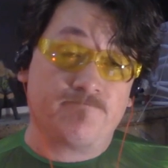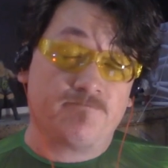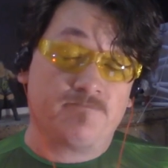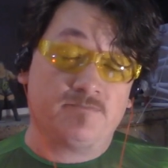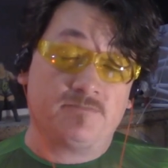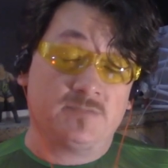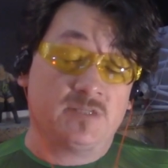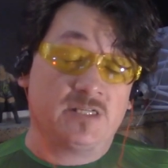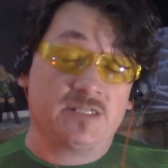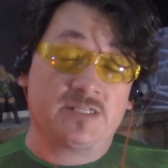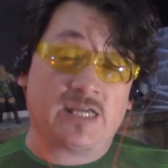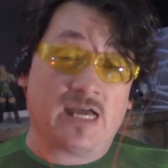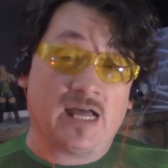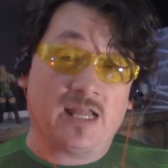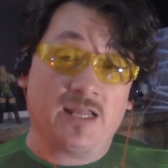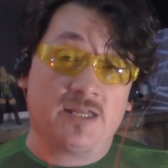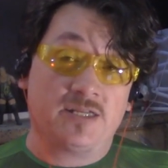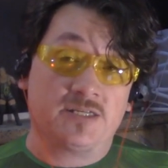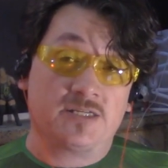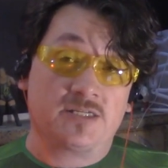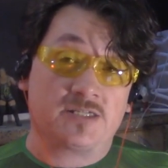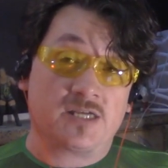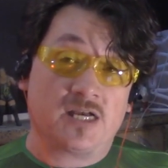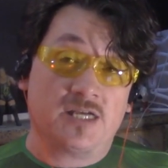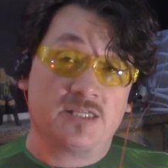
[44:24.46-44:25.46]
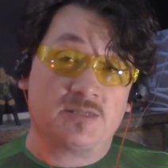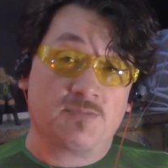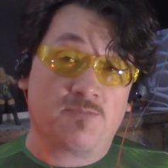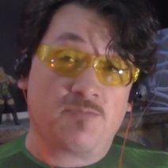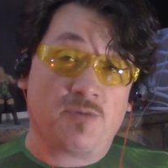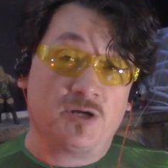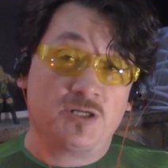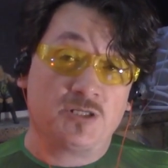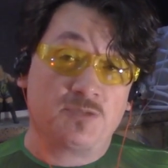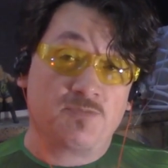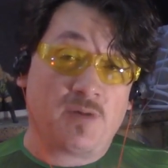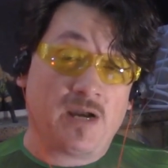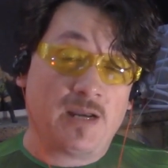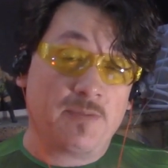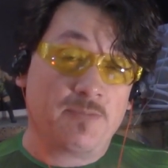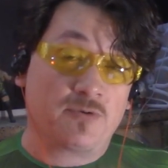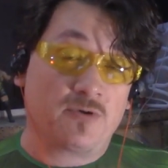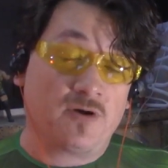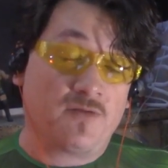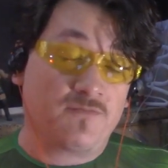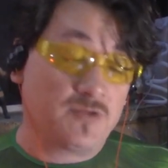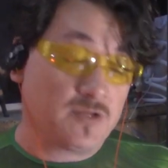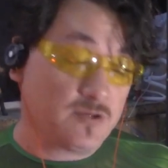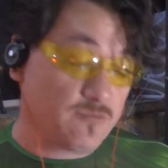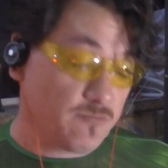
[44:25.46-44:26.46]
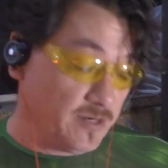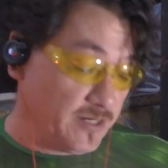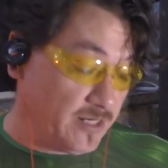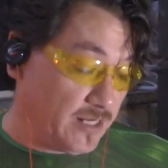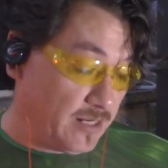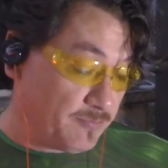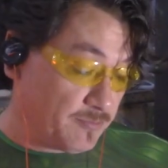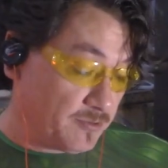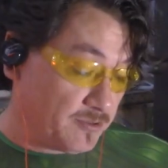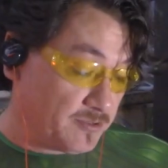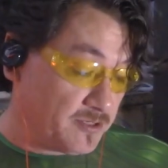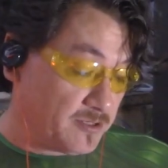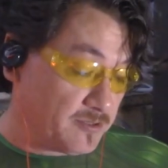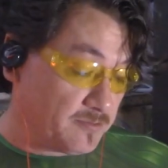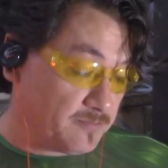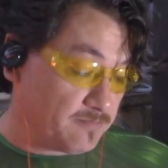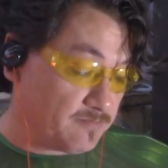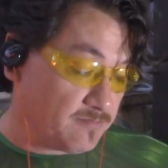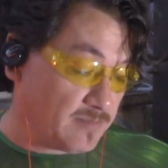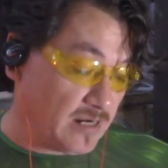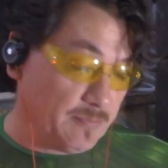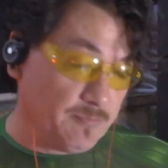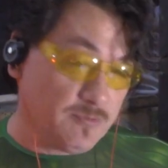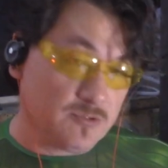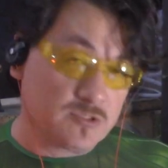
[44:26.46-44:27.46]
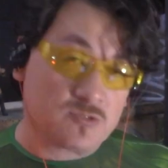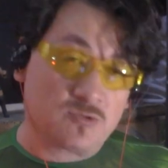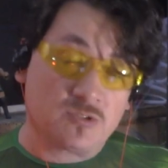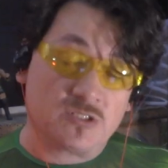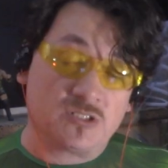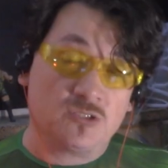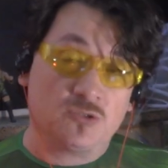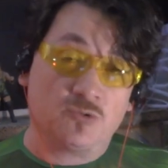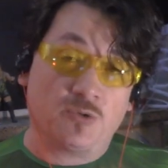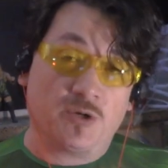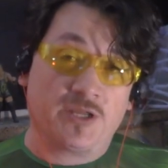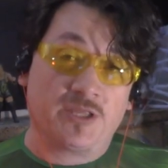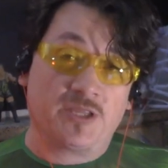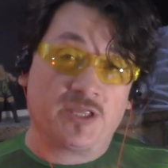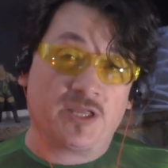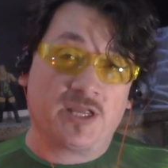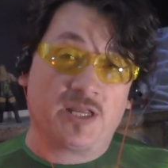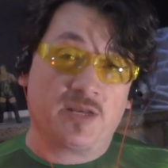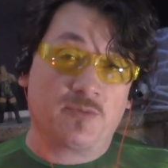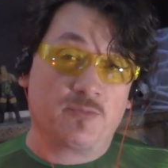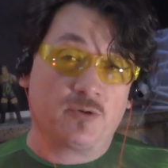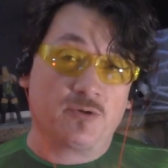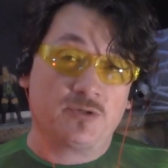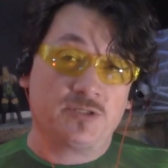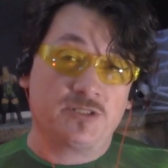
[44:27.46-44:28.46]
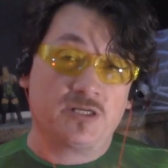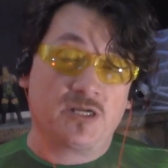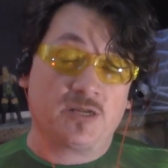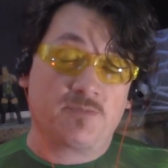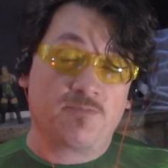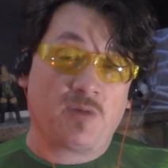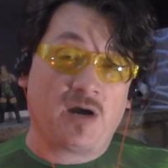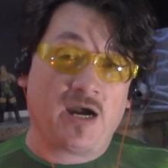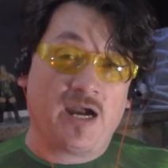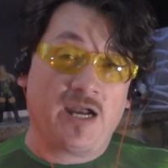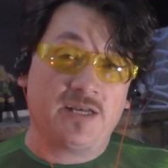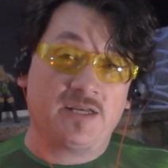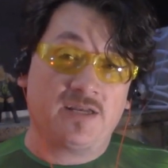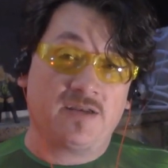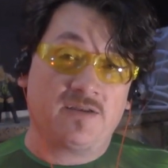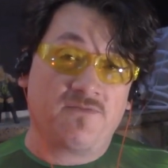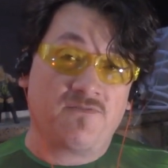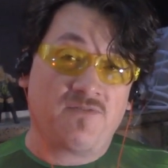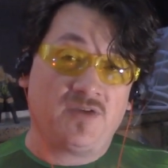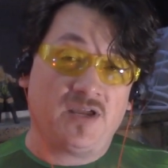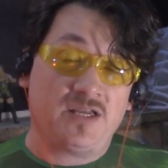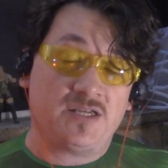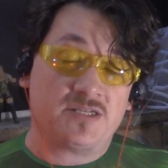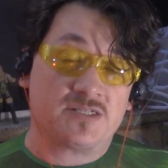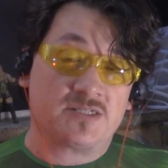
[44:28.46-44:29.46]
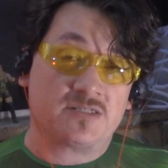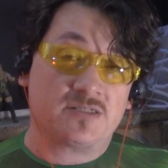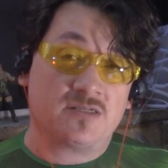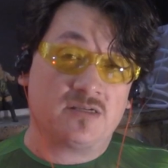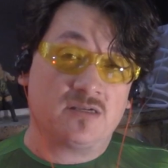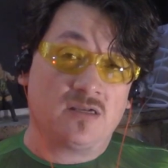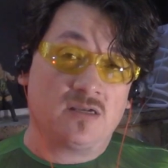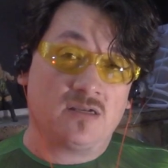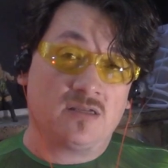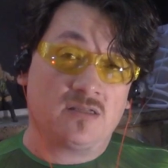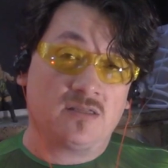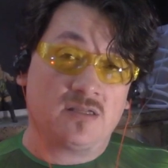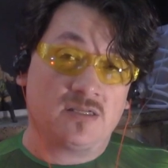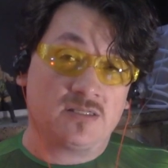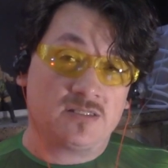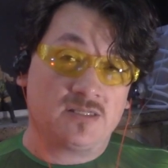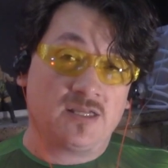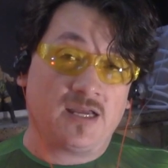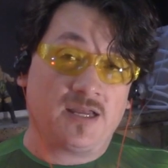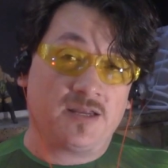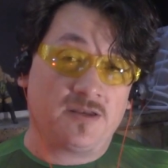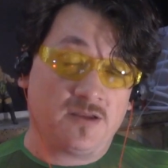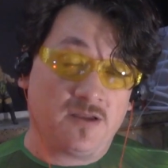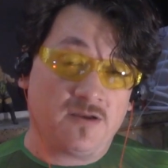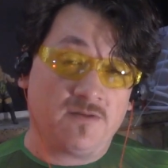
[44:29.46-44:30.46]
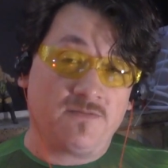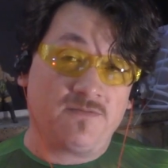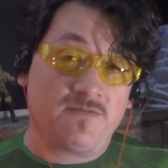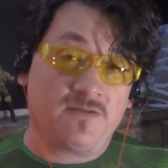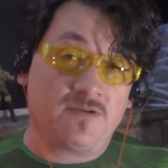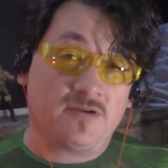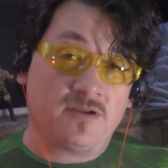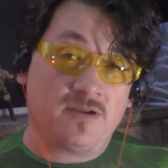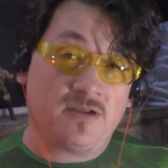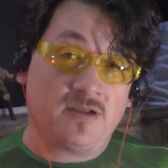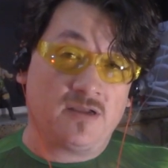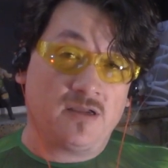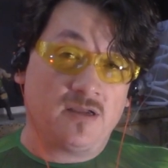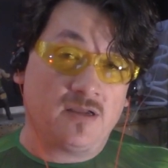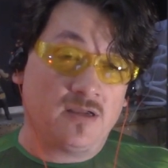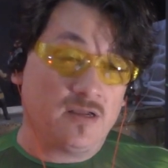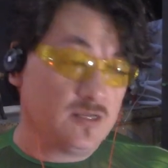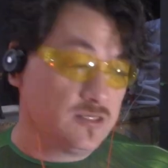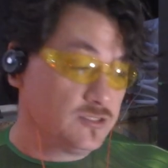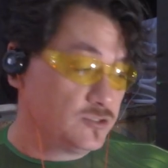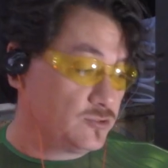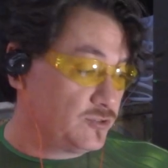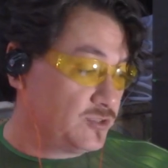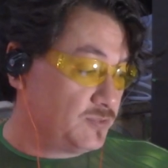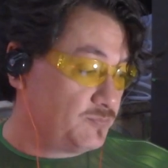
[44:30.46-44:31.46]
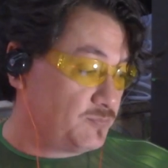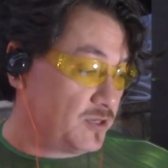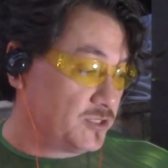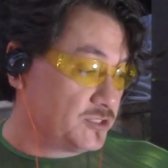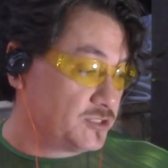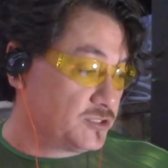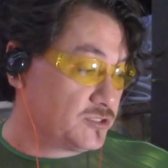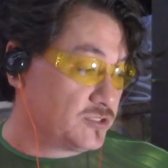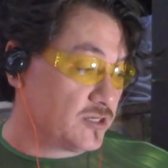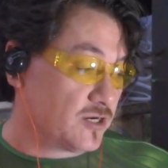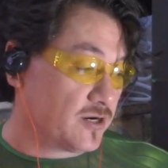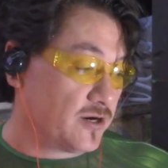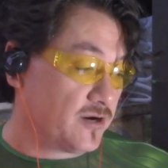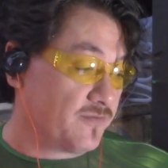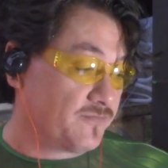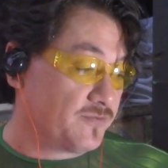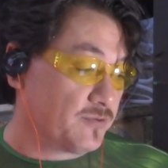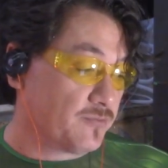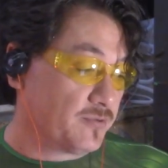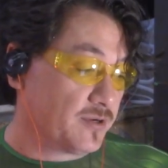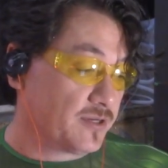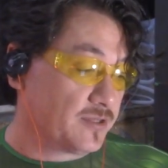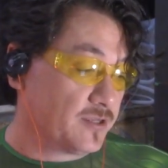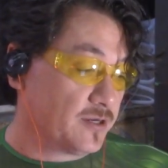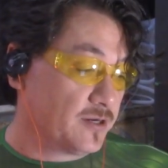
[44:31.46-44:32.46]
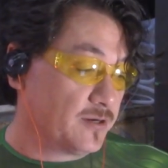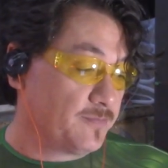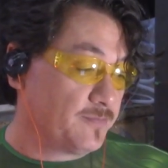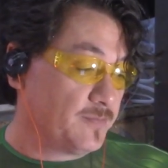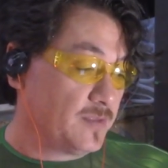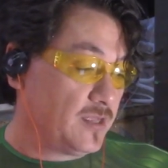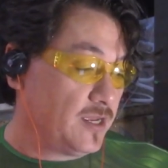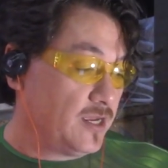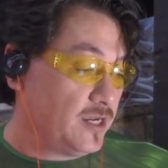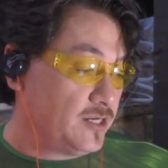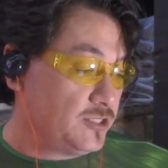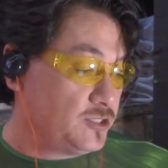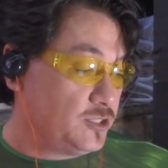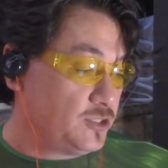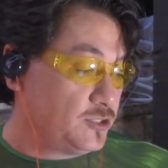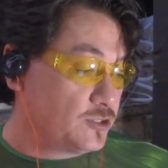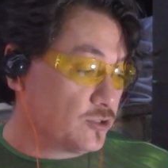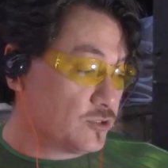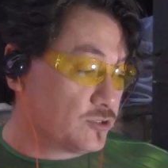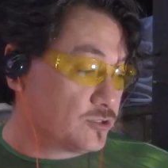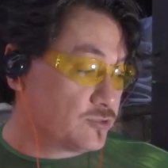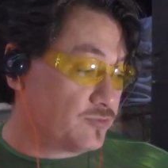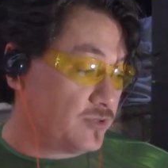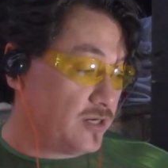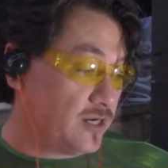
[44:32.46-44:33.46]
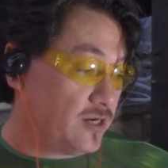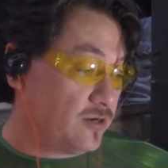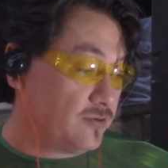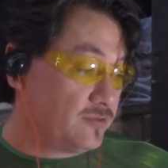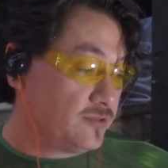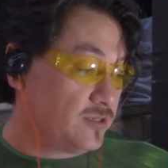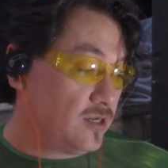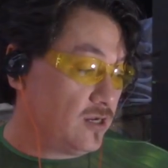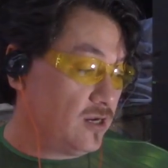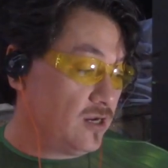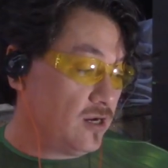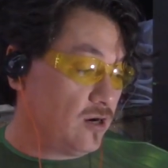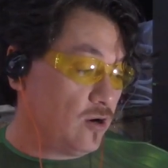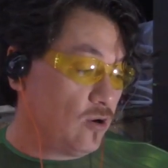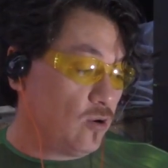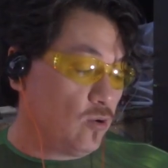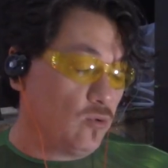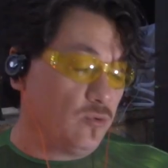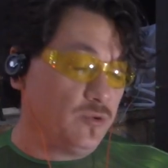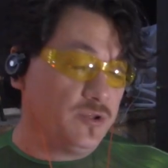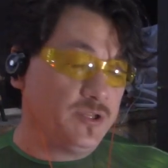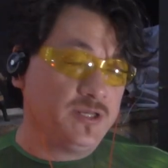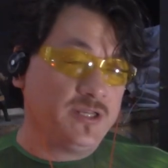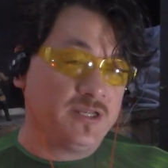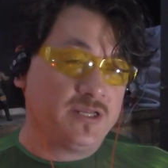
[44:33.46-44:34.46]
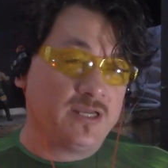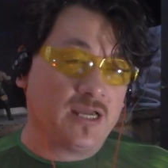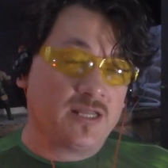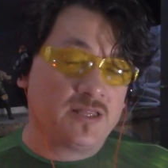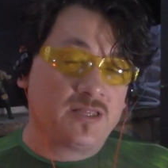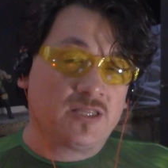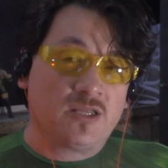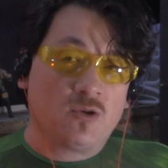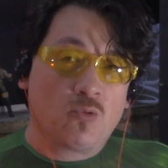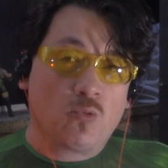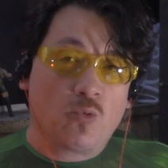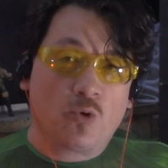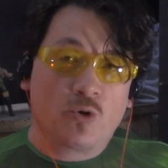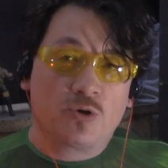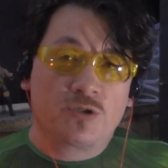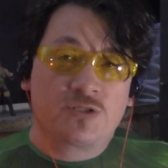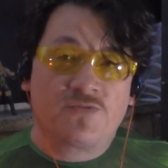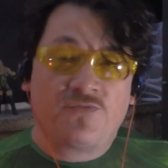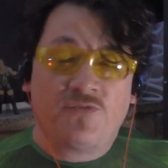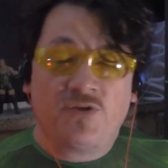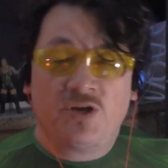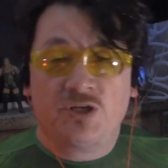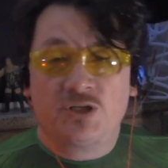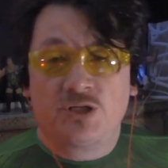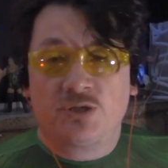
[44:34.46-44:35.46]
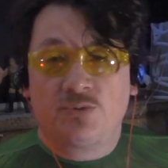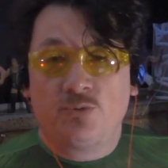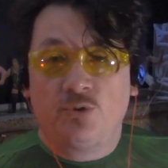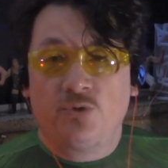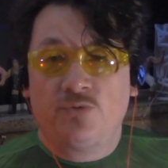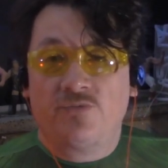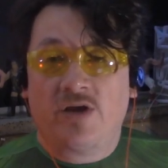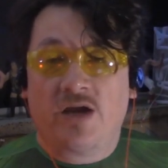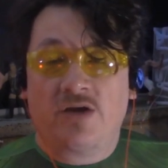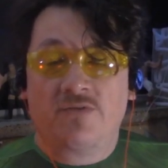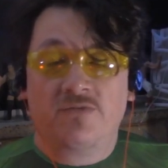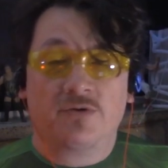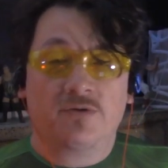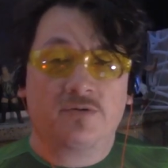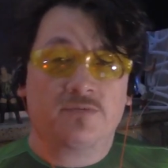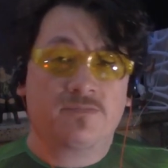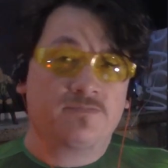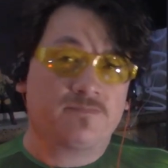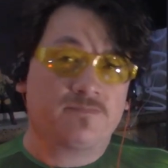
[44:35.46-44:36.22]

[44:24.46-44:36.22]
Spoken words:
Natalya decides to punch Piper off to the ring apron there. Piper doesn't do anything anymore. She got pied in the face. Isn't that enough? So he punches her off the ring there. She turns around only to get the worst finishing move ever.